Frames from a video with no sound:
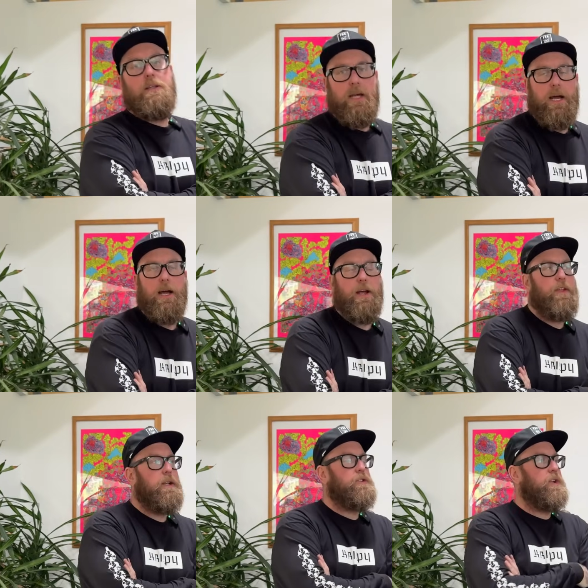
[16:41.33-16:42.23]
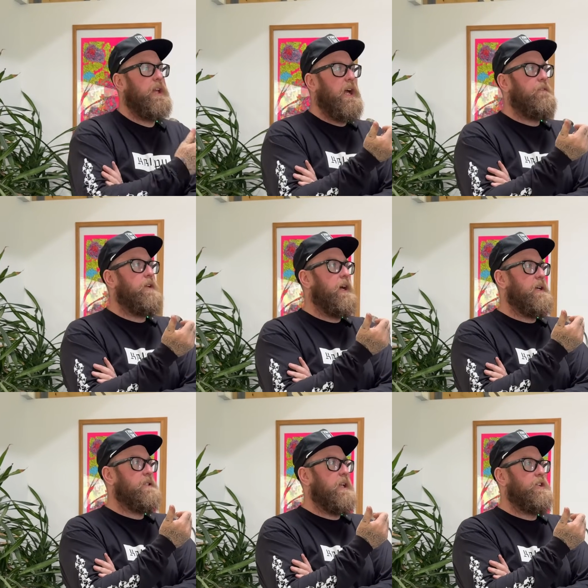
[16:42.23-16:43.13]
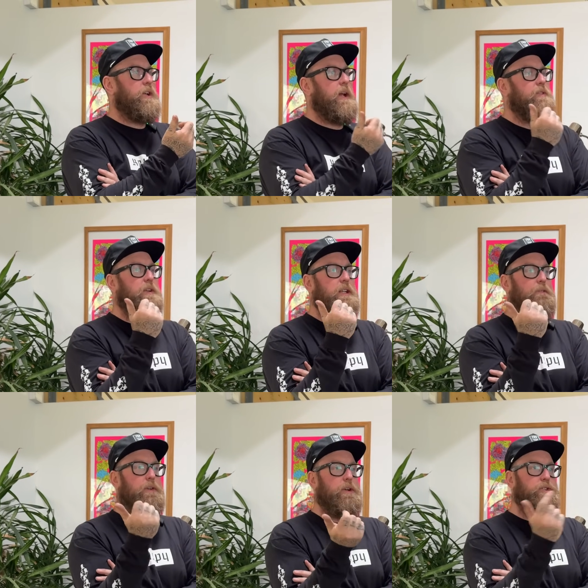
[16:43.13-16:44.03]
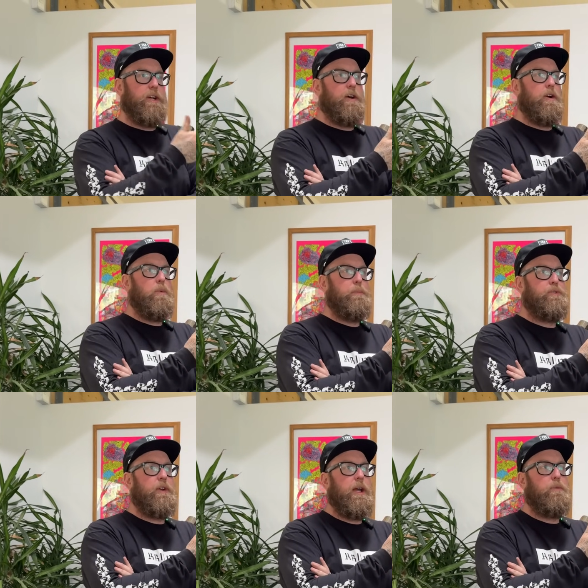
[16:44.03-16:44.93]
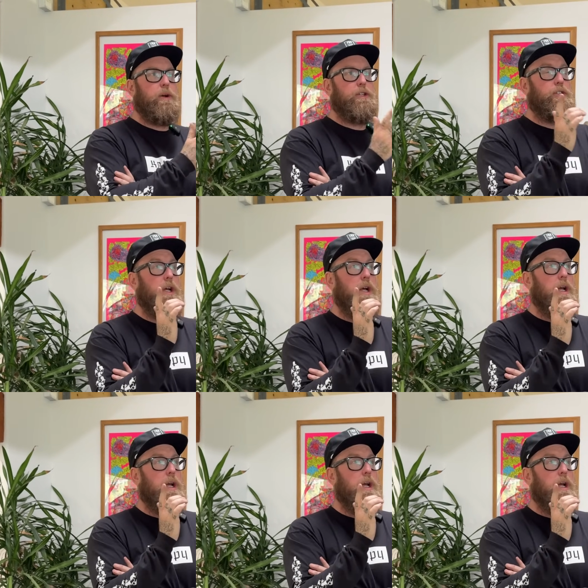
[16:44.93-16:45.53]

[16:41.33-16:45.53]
Yeah, and then, so yeah, if you guys get a chance, like, definitely go check out our website, which,